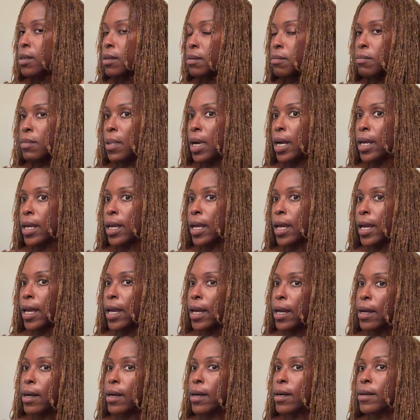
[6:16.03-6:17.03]
my
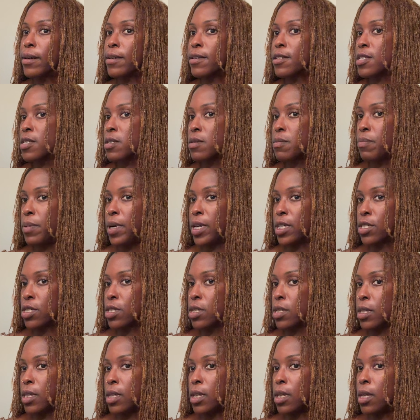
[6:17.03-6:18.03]
hair,
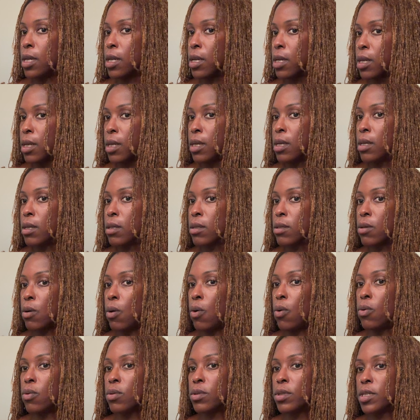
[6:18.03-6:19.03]
especially the
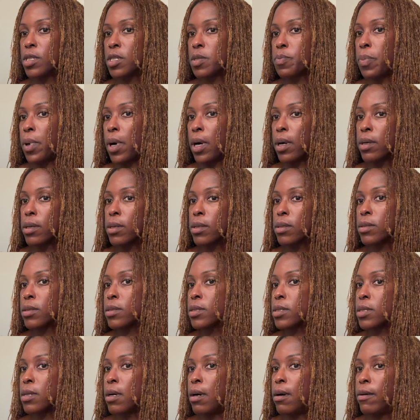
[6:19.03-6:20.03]
oldest
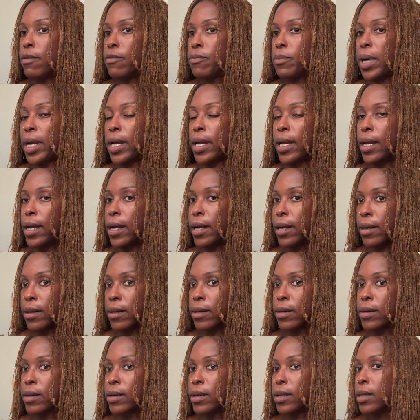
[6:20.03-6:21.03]
parts of my
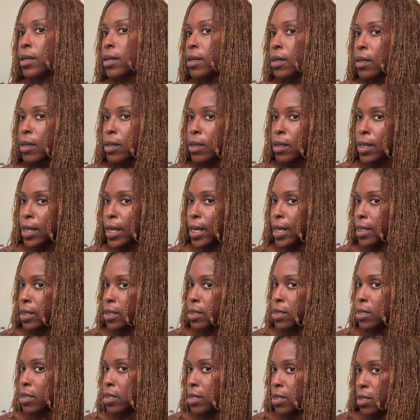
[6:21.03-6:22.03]
hair,
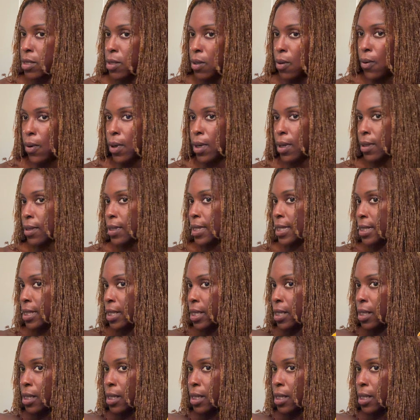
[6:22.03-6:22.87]
get this oil that they